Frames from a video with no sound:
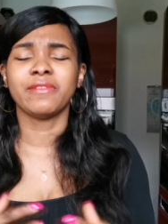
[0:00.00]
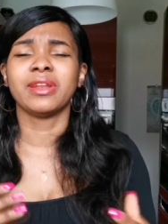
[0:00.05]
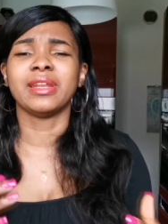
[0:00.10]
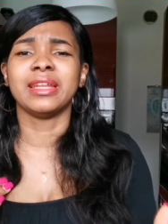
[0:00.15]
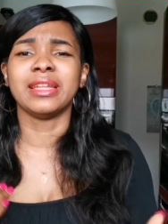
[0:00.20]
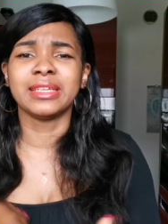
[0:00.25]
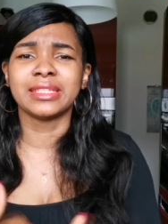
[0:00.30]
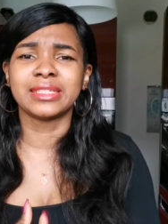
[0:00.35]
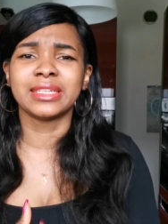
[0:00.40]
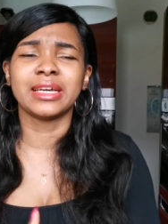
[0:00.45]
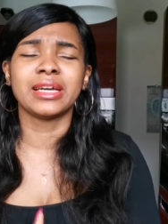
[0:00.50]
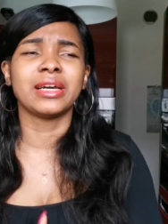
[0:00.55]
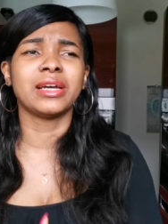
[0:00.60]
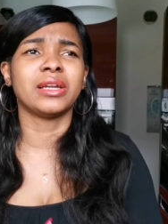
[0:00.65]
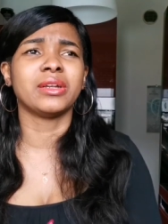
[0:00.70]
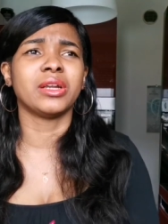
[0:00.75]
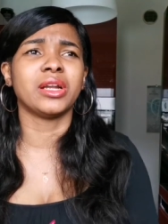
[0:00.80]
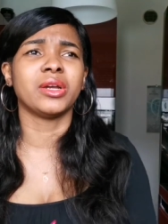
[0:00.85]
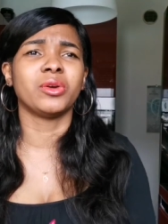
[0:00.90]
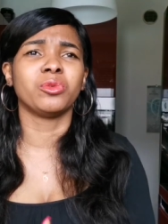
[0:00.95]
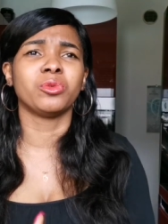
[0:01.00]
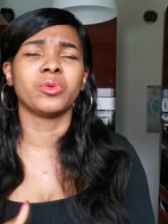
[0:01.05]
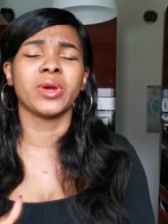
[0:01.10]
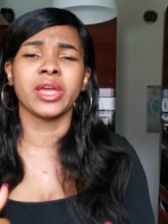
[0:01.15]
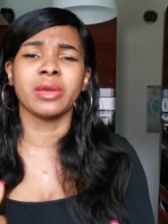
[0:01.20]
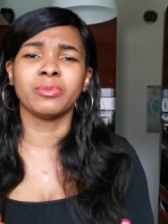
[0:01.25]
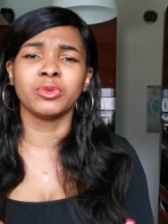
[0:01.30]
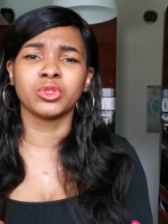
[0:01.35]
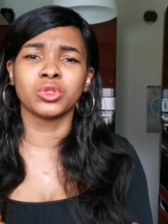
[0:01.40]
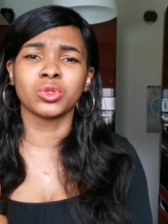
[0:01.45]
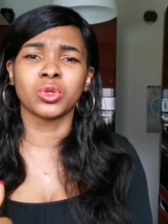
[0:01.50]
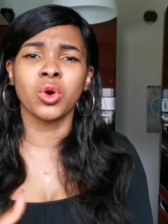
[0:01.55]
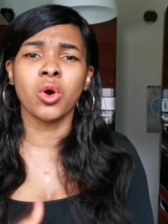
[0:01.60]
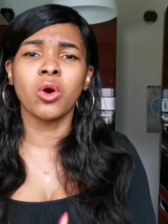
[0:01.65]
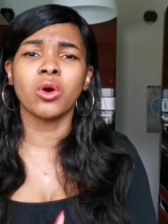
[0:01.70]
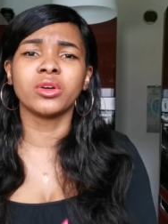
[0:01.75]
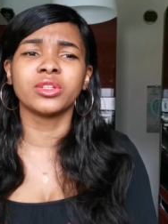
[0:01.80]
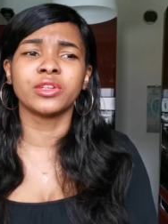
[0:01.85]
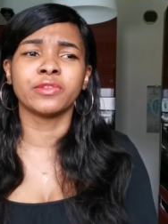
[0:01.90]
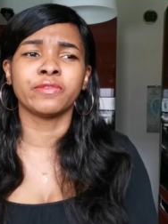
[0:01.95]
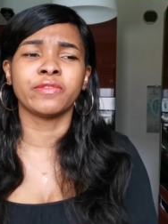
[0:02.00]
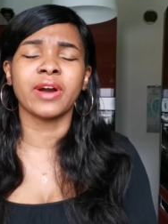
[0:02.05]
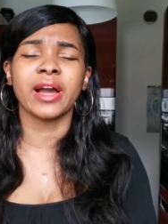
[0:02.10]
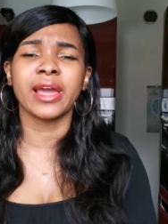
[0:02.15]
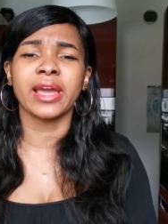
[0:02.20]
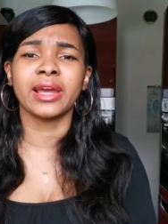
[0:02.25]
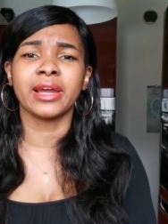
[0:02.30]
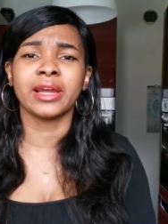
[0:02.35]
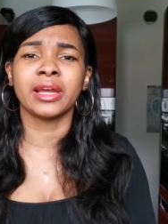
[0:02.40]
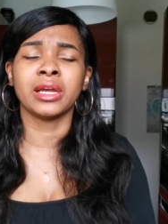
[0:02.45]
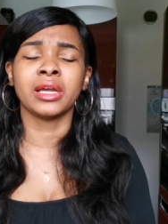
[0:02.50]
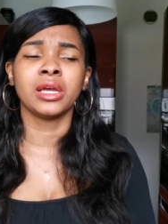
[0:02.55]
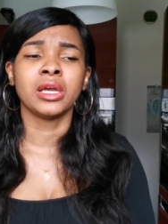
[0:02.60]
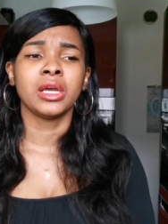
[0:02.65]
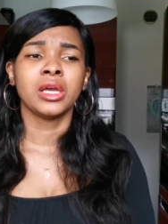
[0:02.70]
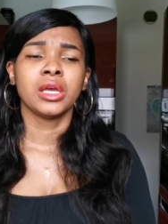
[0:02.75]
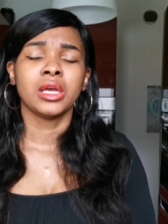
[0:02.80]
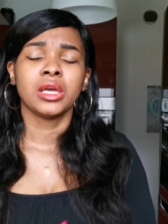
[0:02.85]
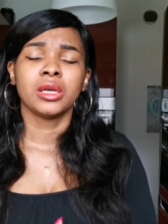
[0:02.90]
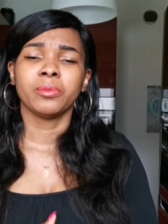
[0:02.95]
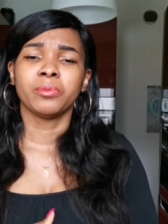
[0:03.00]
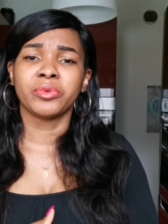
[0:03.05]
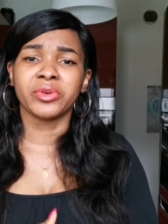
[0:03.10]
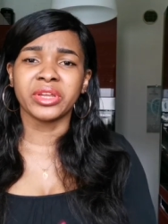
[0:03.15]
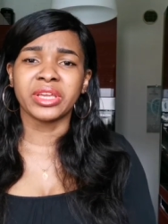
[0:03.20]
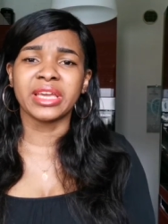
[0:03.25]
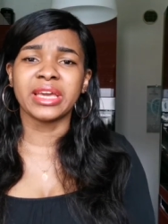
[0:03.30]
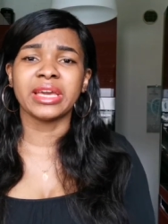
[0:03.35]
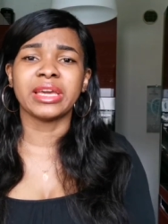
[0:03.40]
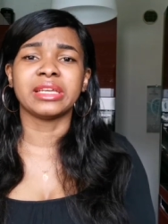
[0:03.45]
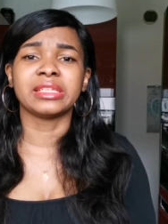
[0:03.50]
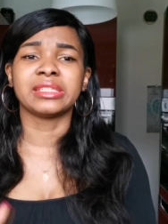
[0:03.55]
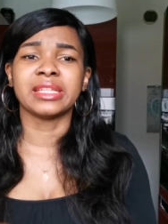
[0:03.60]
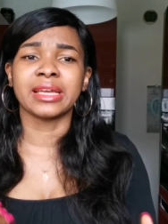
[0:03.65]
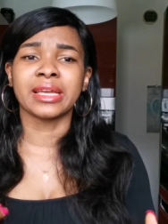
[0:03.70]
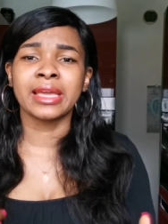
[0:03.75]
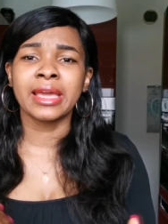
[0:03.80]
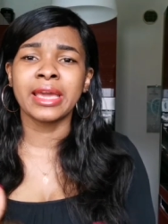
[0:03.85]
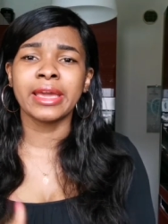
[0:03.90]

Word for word: Later, uh, we were able to call the fire brigade that